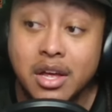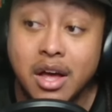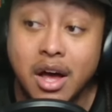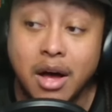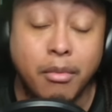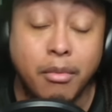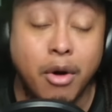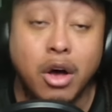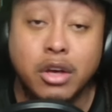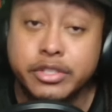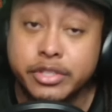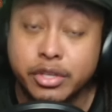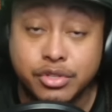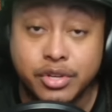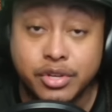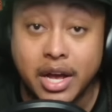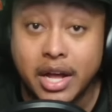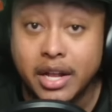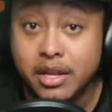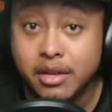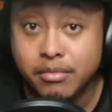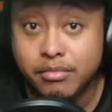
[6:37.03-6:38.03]
I'm also
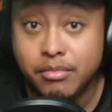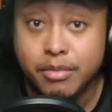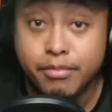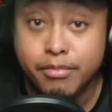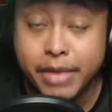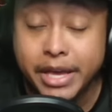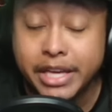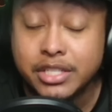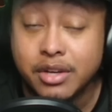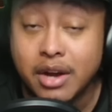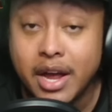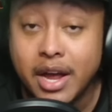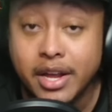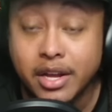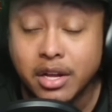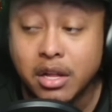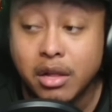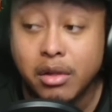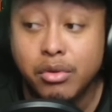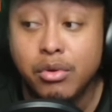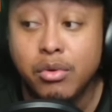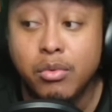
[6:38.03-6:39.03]
trying to make sure I
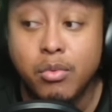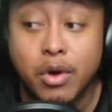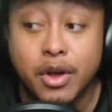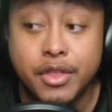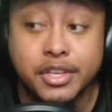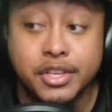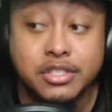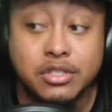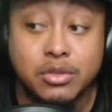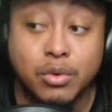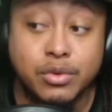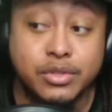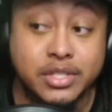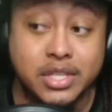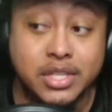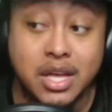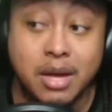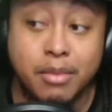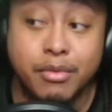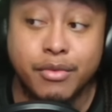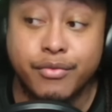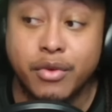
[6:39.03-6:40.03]
include where this source is
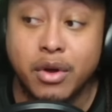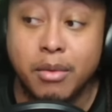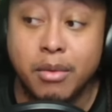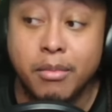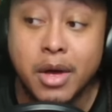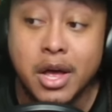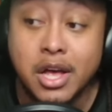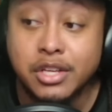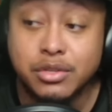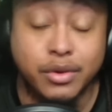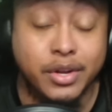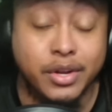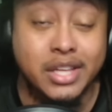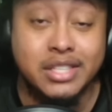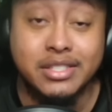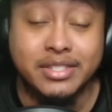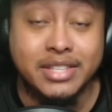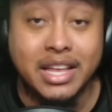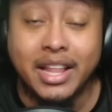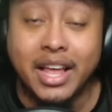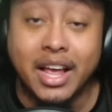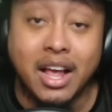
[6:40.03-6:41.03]
coming from so it doesn't
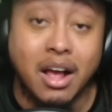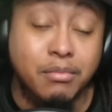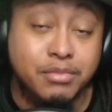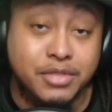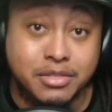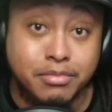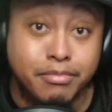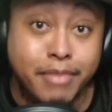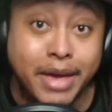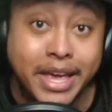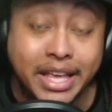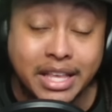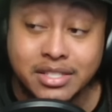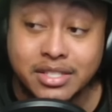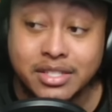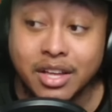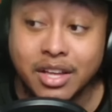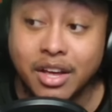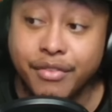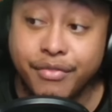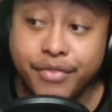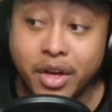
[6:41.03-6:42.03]
sound like I'm just making
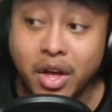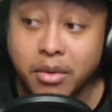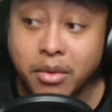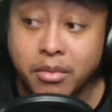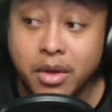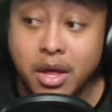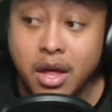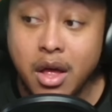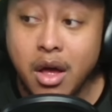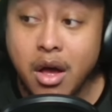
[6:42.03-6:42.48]
stuff up.